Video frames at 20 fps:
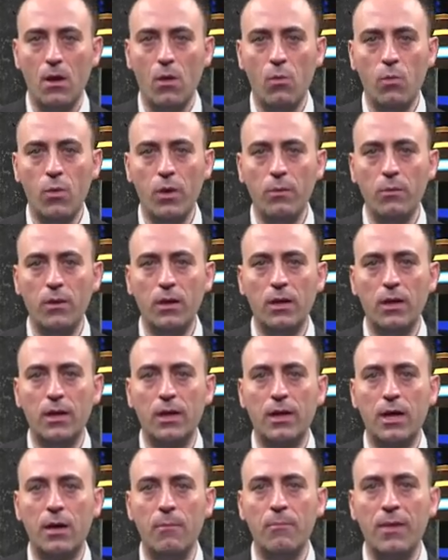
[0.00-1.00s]
We will
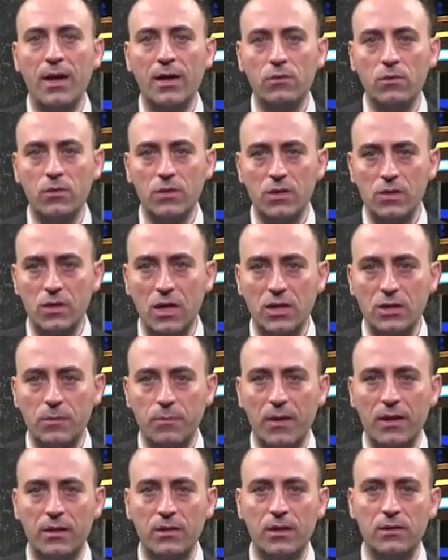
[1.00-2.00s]
come back to this
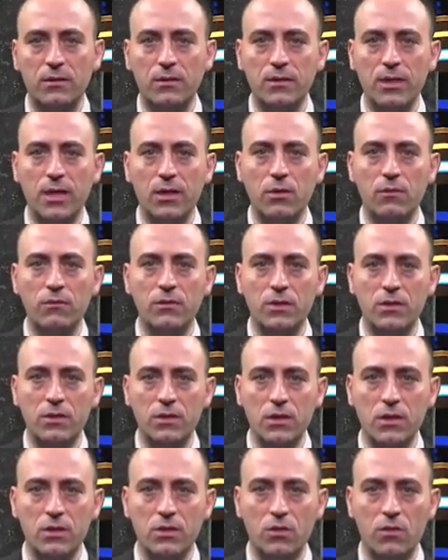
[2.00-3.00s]
aspect at the end of this
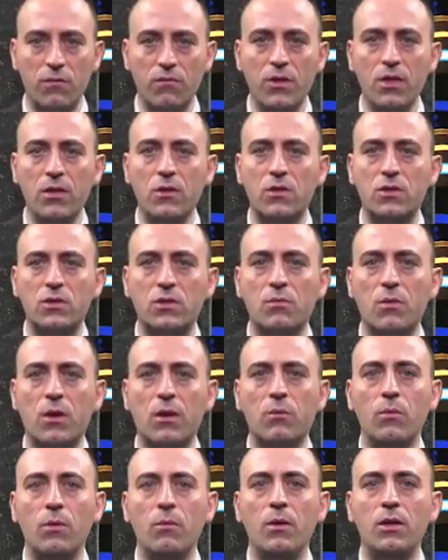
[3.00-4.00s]
series of videos
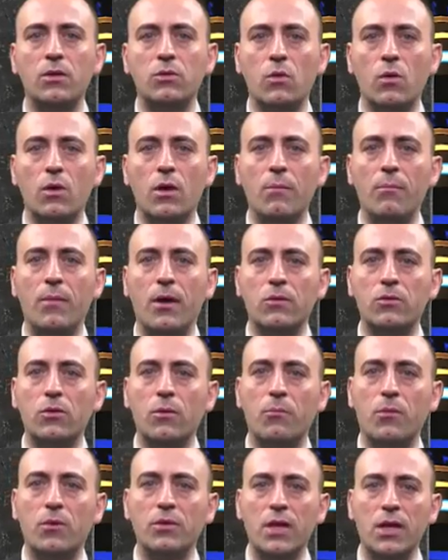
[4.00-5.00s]
when we will talk about the
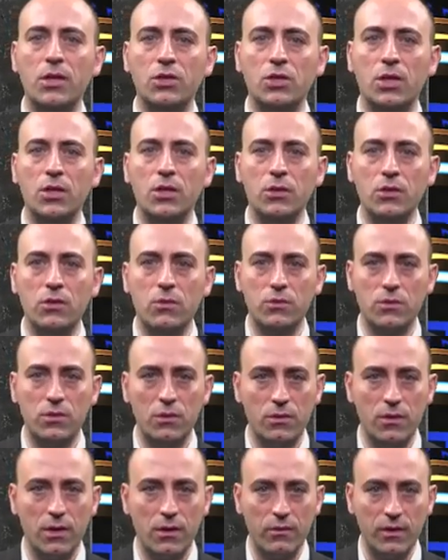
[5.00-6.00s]
potential
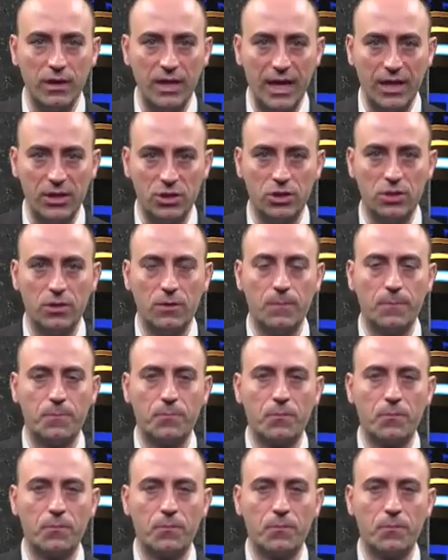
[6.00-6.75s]
induced degradation.